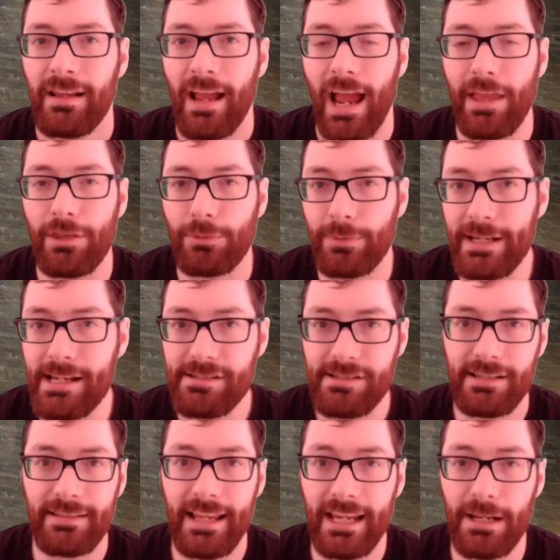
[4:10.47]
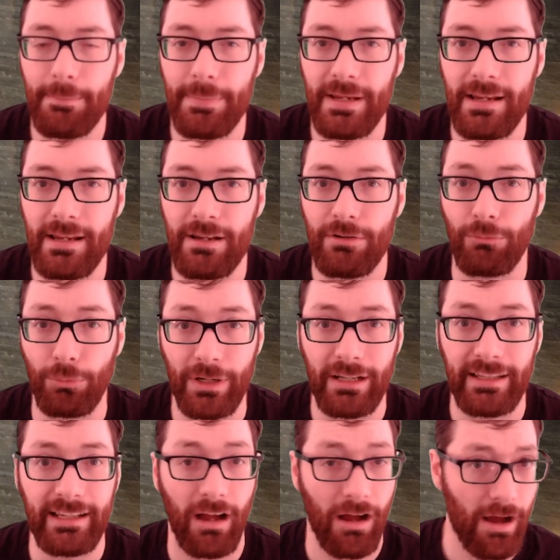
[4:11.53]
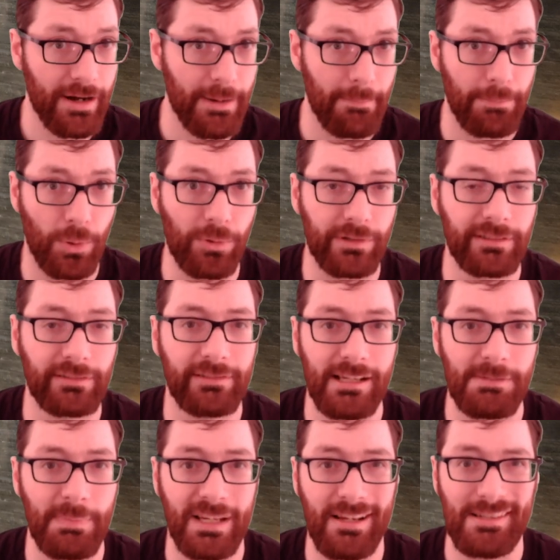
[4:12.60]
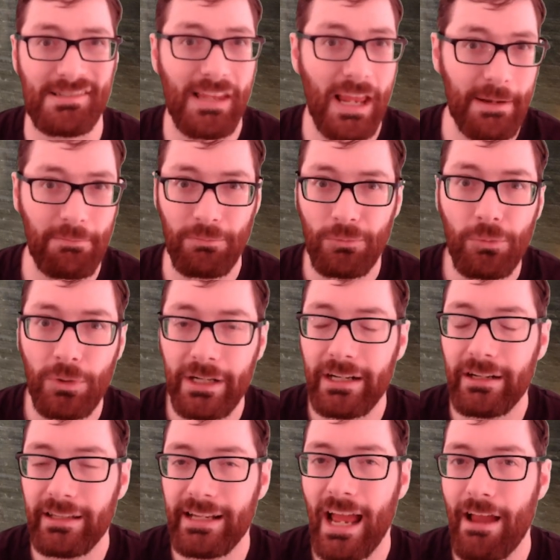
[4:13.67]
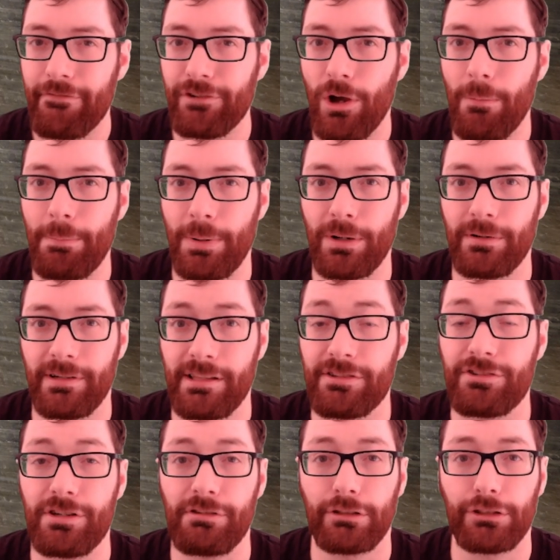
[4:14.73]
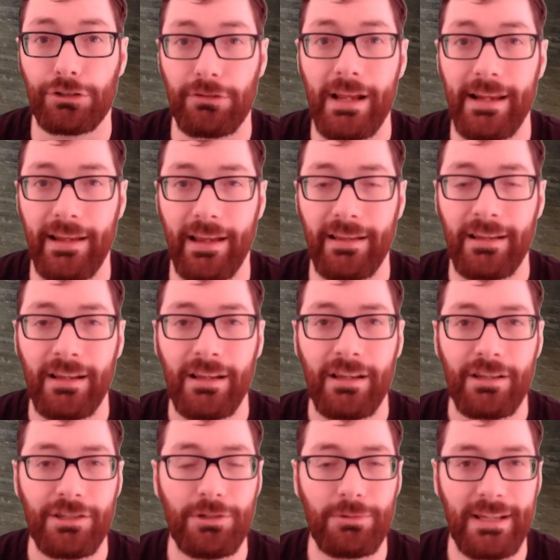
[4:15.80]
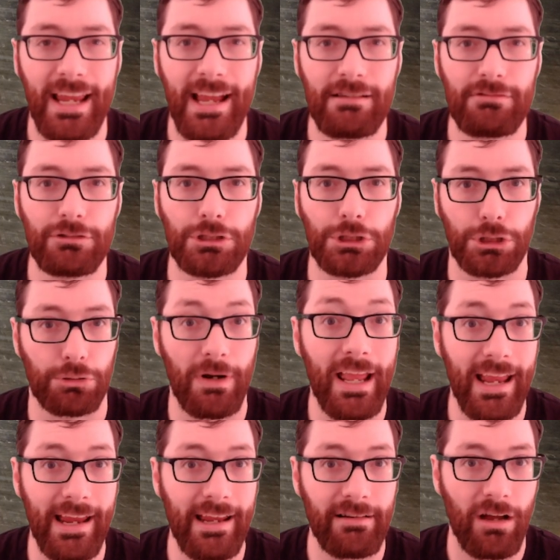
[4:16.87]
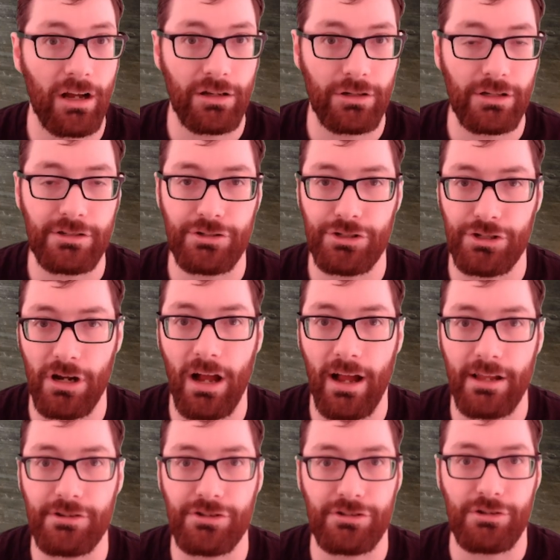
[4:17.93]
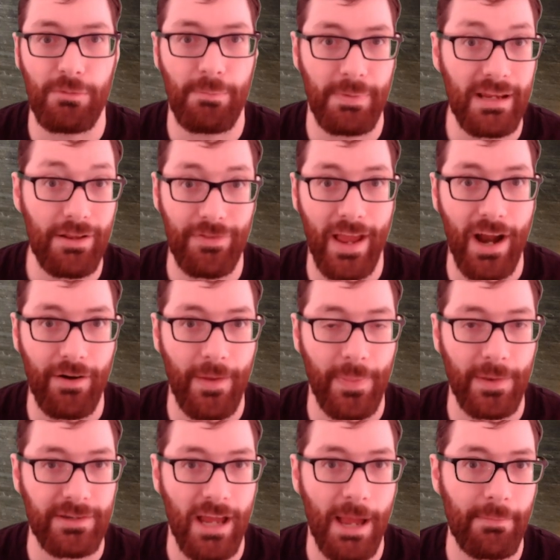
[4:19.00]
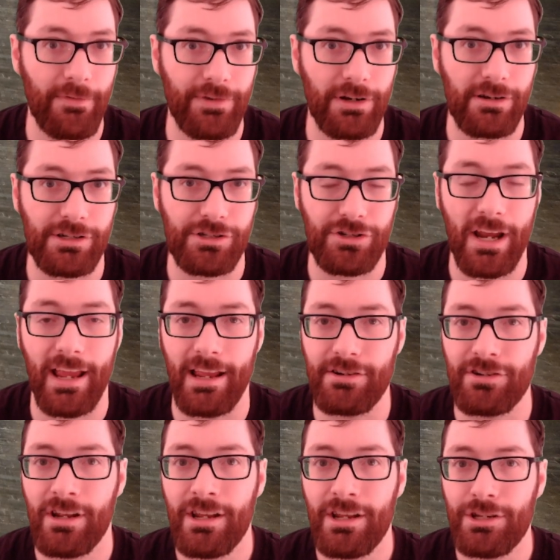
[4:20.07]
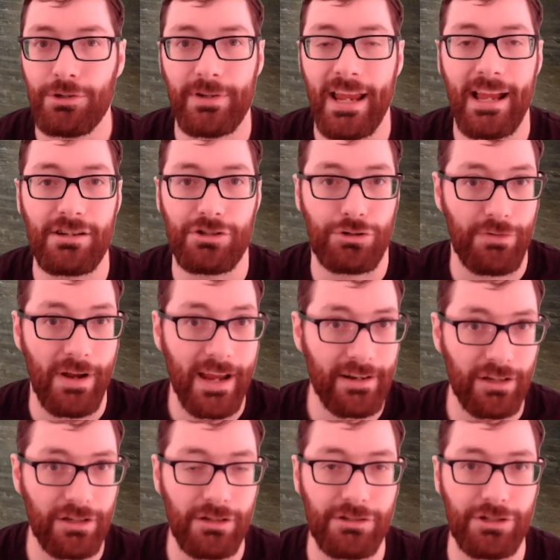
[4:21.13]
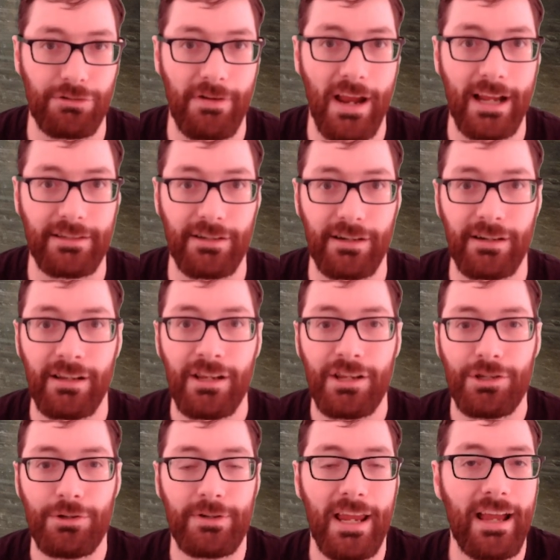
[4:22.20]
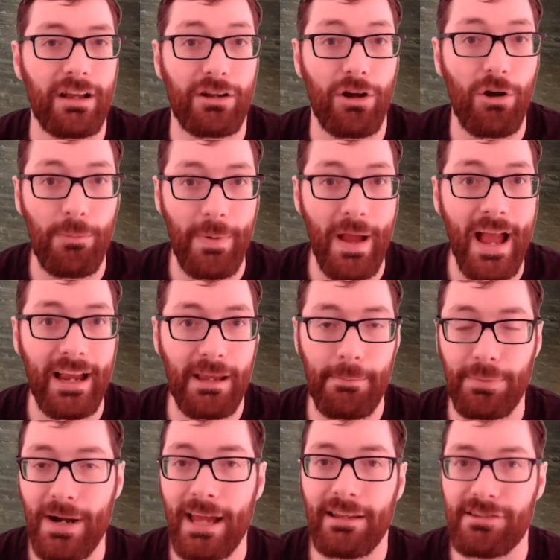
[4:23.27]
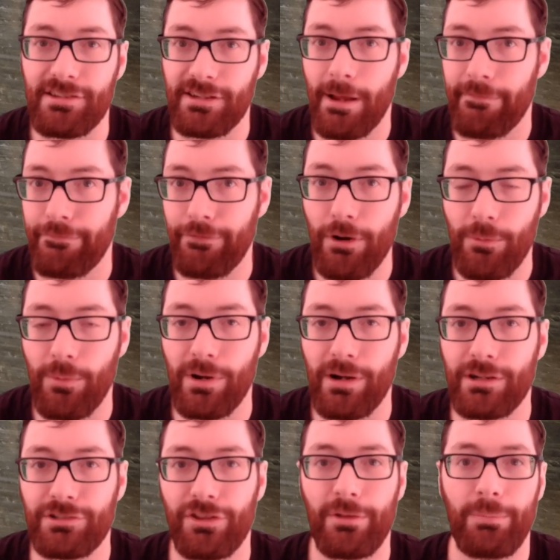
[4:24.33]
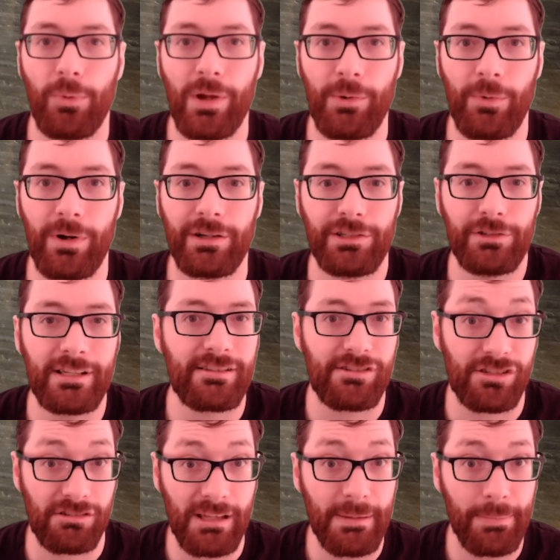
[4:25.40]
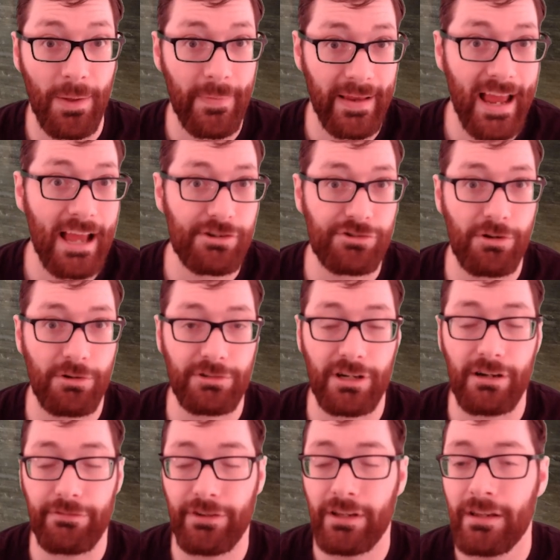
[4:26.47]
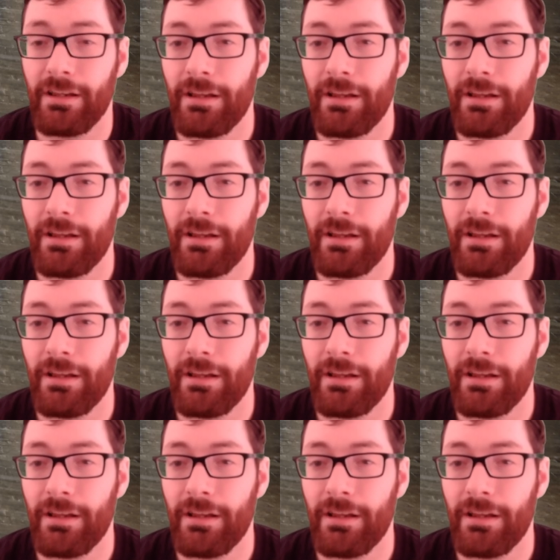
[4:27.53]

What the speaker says: And the reason they can be really unimportant is because they really have no pertinence to your training. You can't train a good judge to be there at the time of your exchange. You can't train a good director. You can't go back and practice enough footwork to the point where you didn't slip on the AstroTurf.